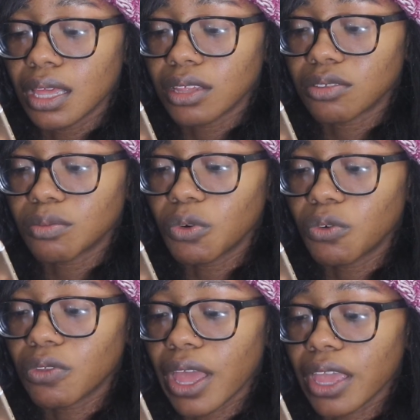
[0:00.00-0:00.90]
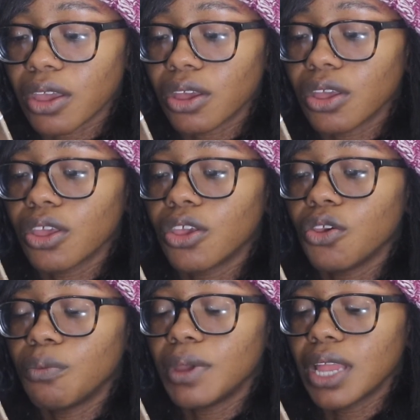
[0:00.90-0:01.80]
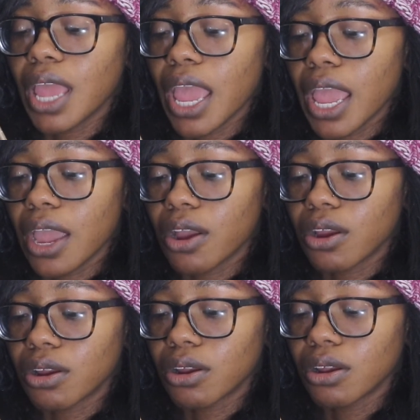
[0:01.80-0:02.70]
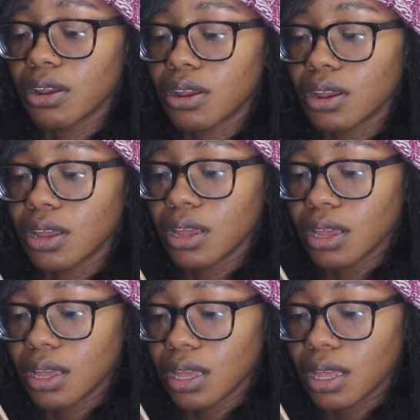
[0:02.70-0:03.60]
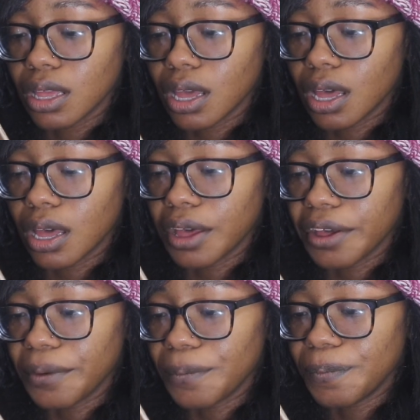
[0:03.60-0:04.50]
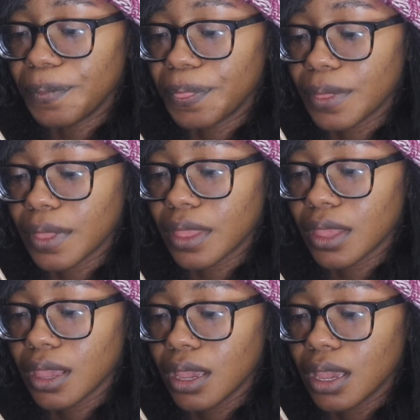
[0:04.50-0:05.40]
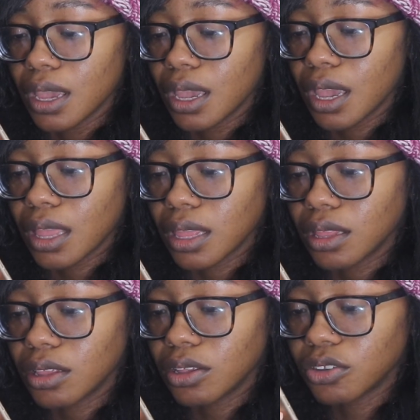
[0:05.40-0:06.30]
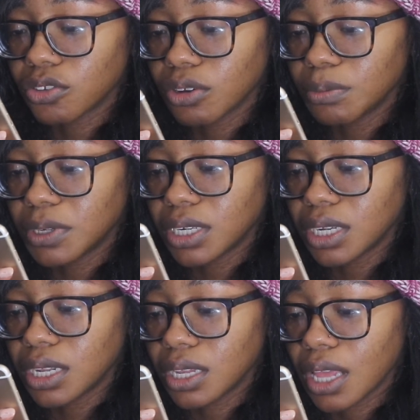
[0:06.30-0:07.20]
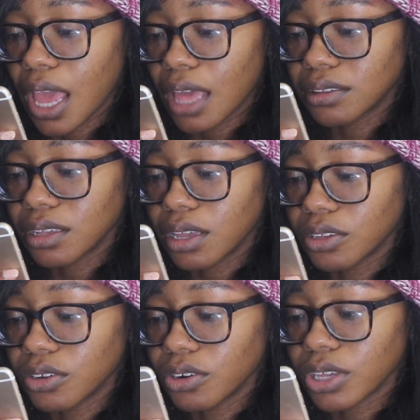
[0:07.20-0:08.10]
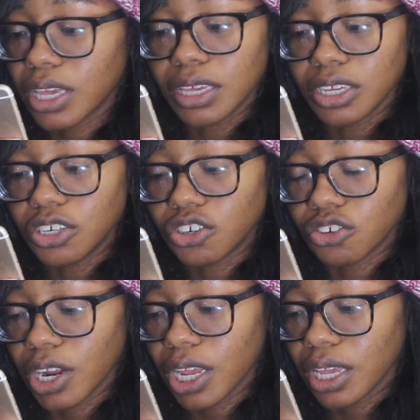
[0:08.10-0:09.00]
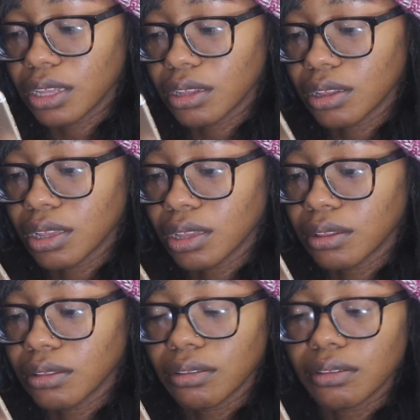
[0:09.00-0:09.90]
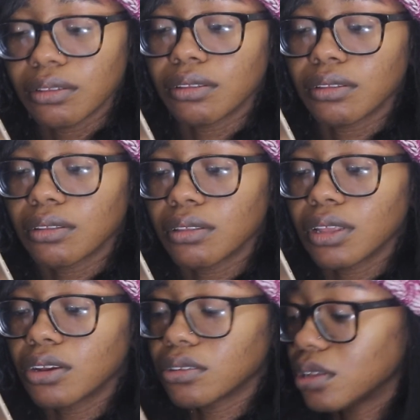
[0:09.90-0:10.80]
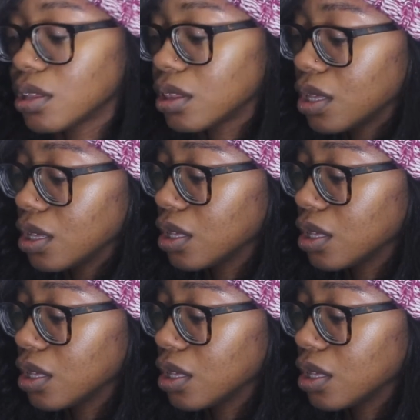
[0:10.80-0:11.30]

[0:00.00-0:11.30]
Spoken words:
Smooth like human hair. And then the description has it under kinky straight. There is nothing